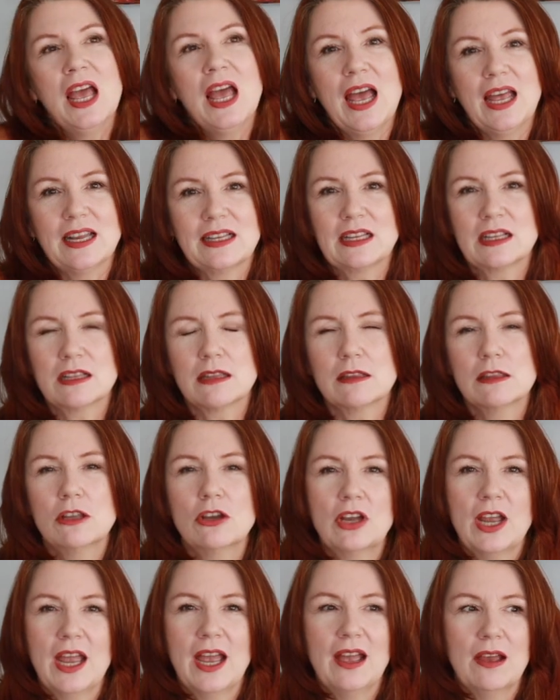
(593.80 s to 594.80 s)
had a little
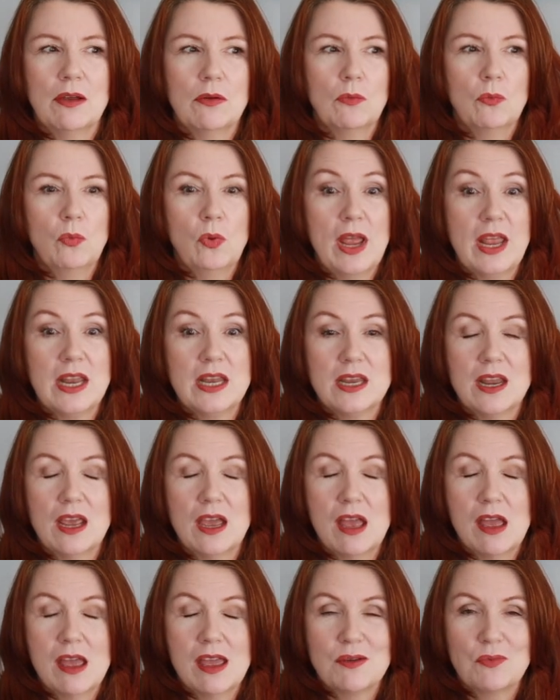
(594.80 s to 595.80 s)
look out when
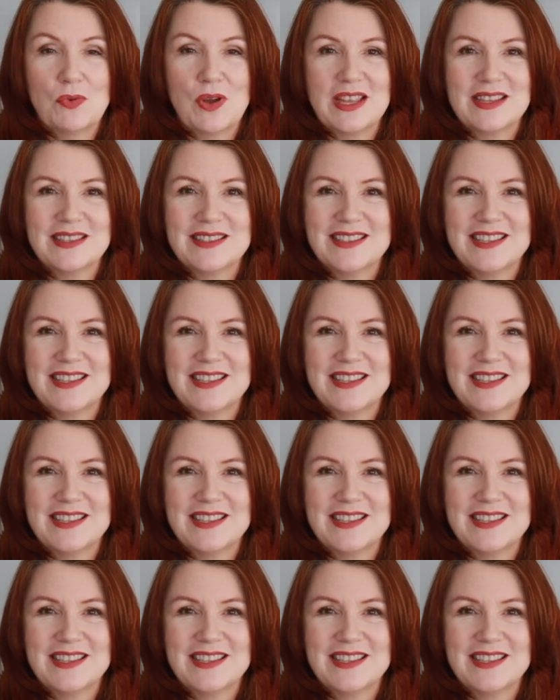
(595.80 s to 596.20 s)
I went